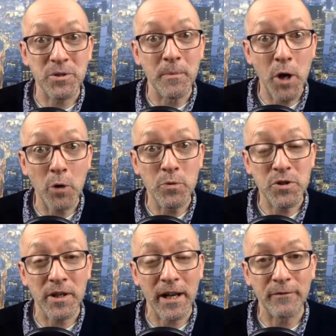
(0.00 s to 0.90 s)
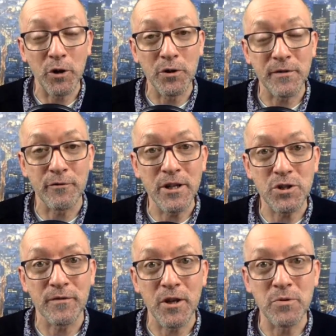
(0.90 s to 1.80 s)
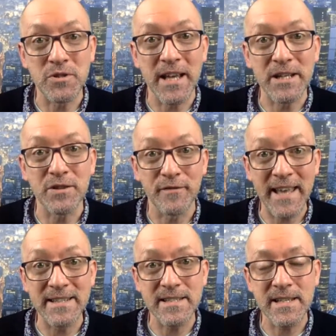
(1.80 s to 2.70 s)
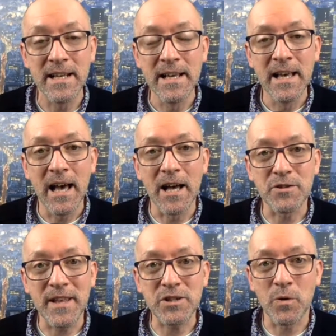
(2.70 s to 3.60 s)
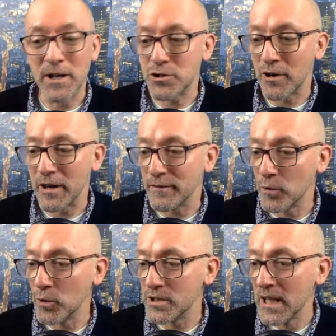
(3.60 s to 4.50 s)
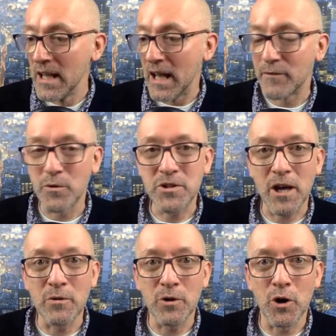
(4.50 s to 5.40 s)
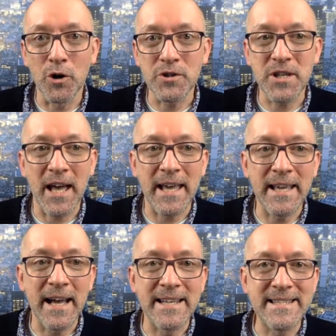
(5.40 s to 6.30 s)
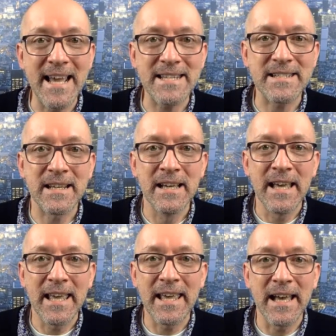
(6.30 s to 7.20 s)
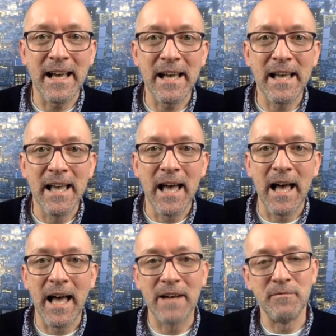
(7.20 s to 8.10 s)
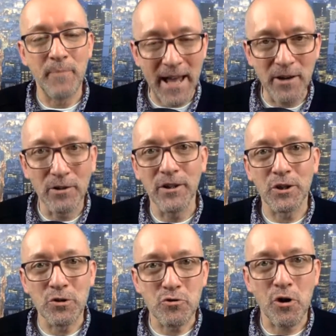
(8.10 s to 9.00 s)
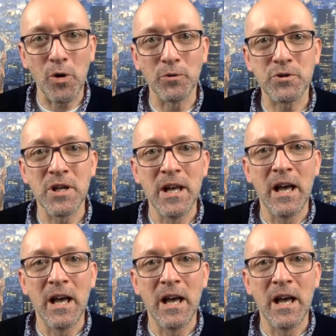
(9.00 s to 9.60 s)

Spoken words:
some notes that I've got for each of those days' events. So that's quite straightforward. I've also got a desk here and panel controls